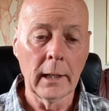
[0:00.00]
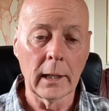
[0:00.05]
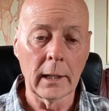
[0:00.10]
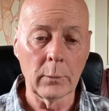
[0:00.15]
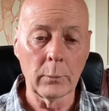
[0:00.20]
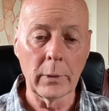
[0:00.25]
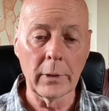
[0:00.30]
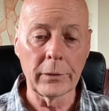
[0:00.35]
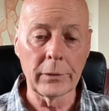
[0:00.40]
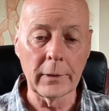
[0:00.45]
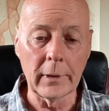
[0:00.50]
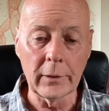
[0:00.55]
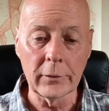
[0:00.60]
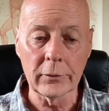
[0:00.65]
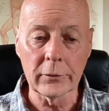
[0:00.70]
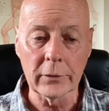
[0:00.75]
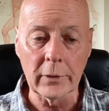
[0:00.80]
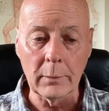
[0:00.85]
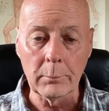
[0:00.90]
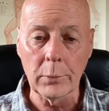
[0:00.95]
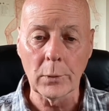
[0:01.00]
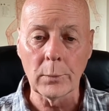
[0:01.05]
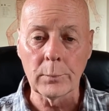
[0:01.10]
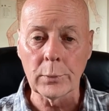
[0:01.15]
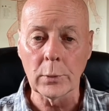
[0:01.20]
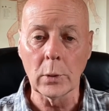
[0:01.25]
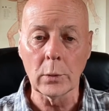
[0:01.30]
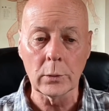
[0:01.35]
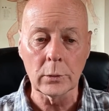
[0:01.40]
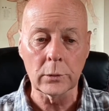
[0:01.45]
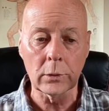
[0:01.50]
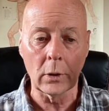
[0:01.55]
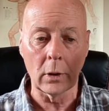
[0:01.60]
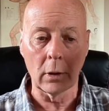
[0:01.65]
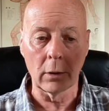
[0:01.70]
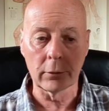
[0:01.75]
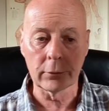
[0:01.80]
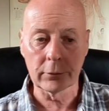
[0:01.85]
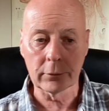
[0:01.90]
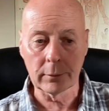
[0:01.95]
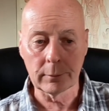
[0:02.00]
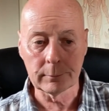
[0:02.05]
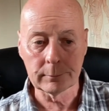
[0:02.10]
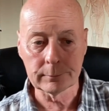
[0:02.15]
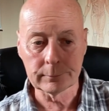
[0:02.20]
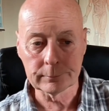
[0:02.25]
And with these simple protocols,